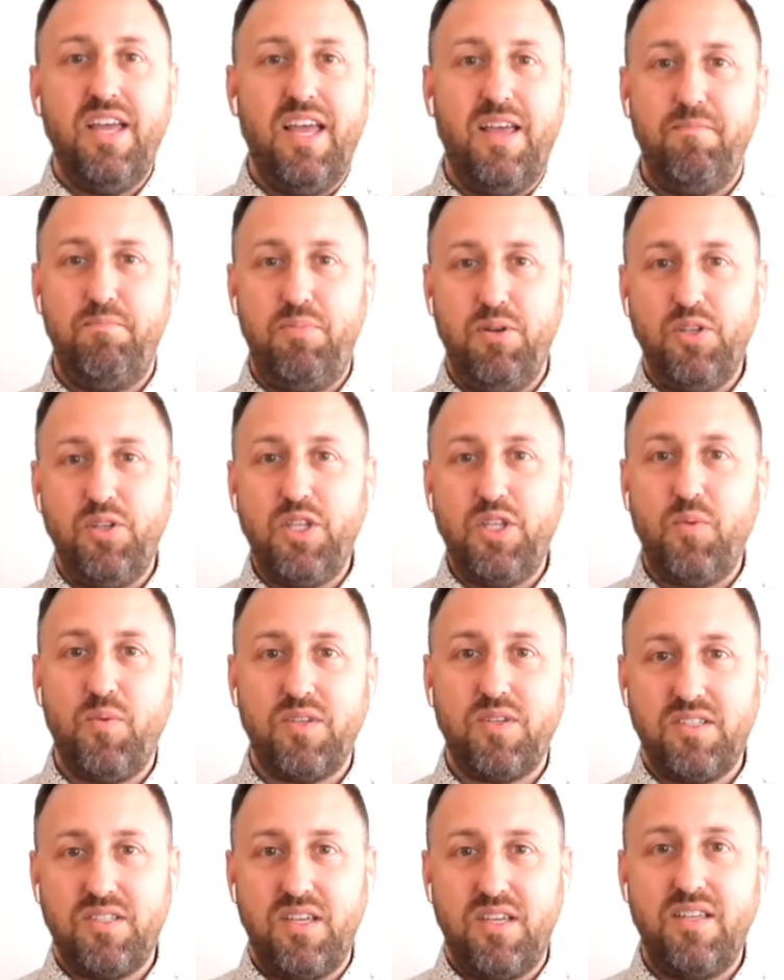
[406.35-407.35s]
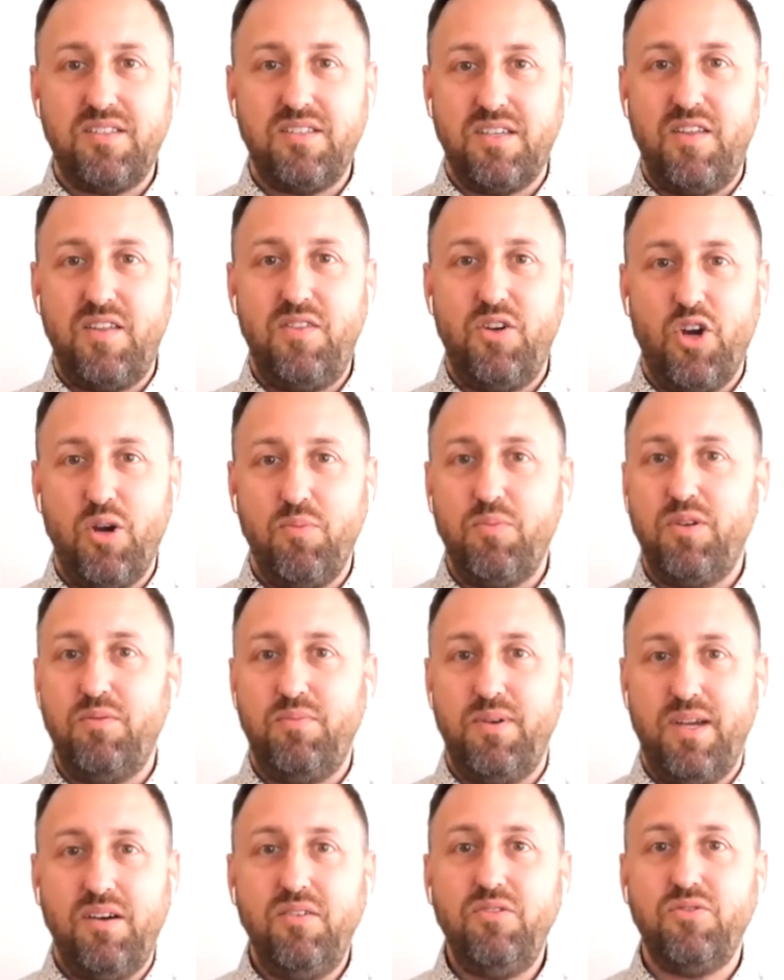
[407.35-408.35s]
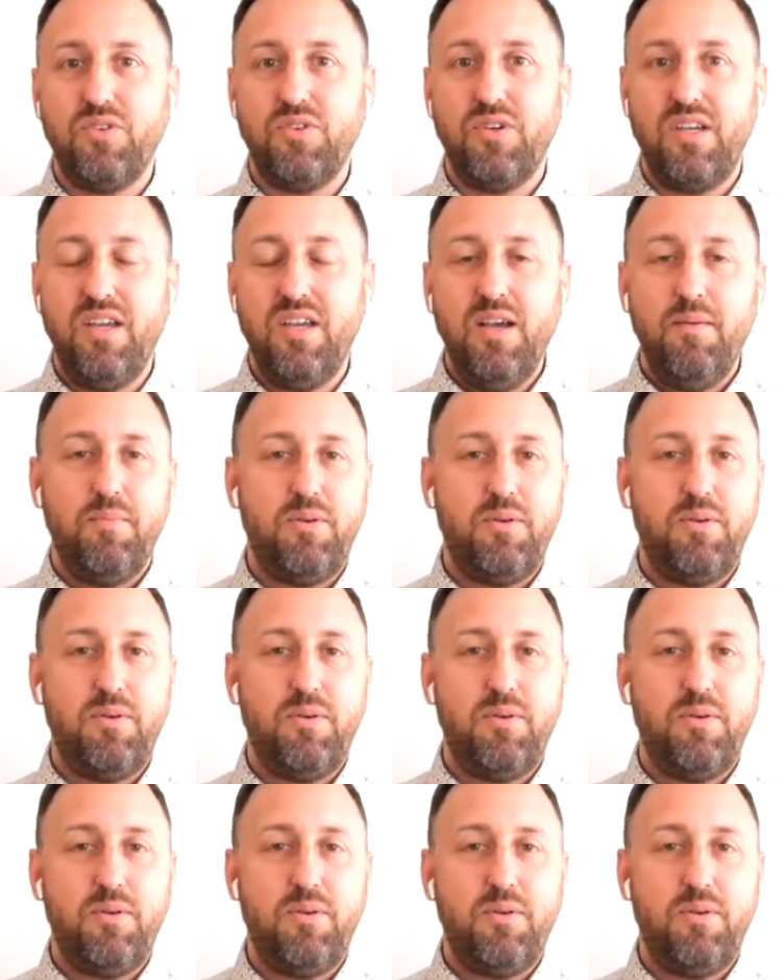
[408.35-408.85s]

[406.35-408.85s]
and building inside the urban boundary,